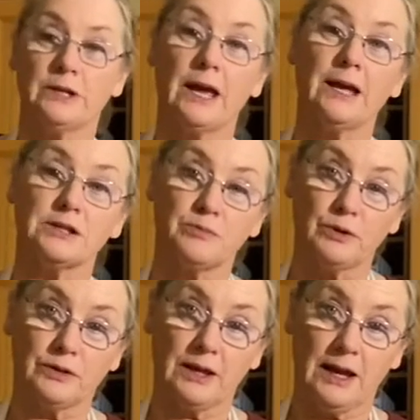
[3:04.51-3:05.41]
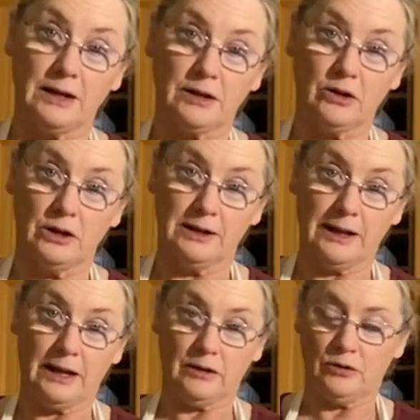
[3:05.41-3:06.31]
and to put the alcohol
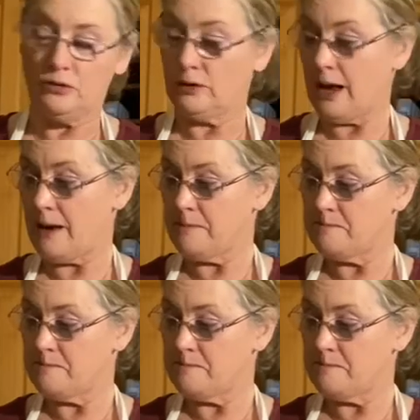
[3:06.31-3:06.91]
in, okay?